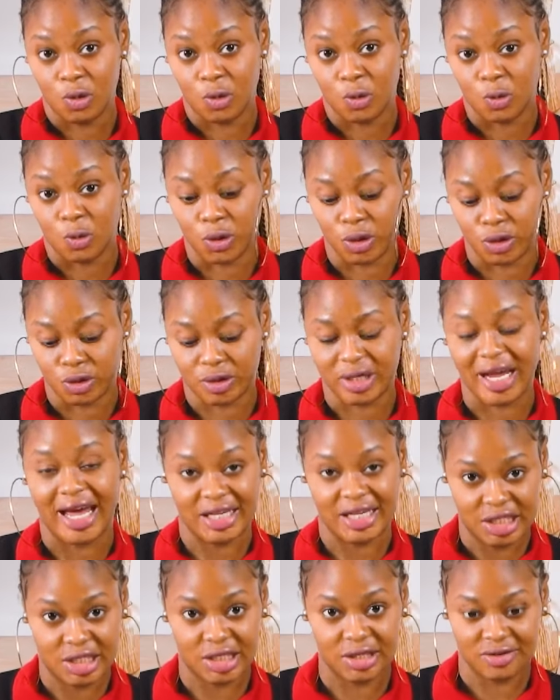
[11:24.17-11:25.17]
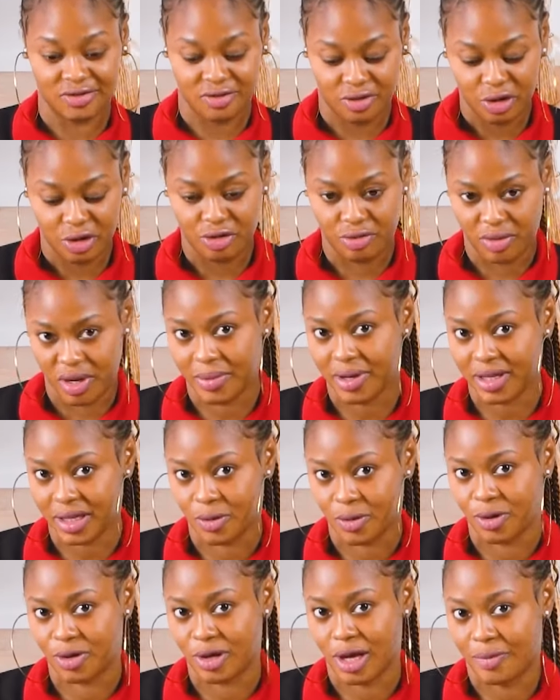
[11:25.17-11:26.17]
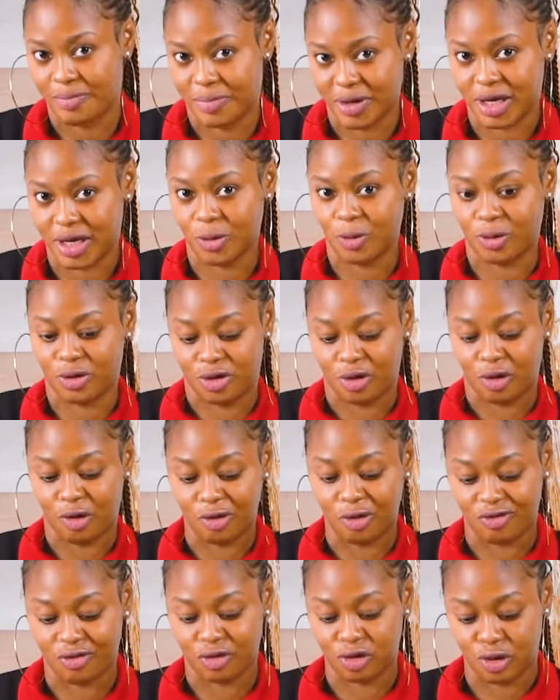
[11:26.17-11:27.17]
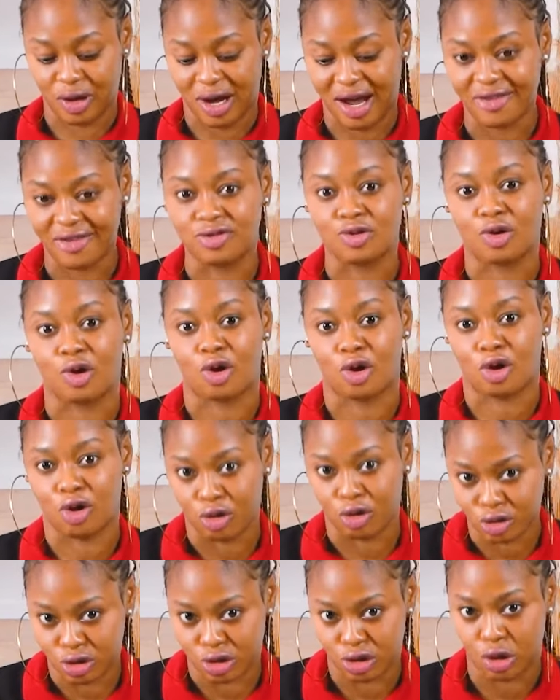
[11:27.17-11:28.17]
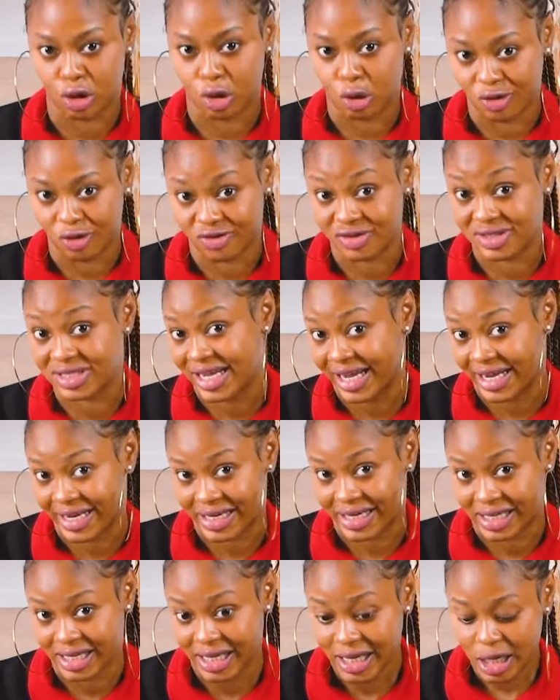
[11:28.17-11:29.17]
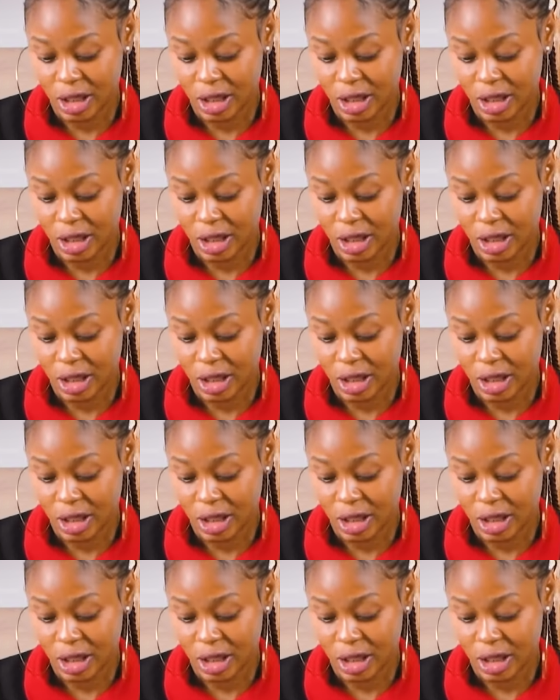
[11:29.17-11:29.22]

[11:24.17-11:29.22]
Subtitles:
will achieve. Remember that when you are baking with your oven, you have to close your oven tightly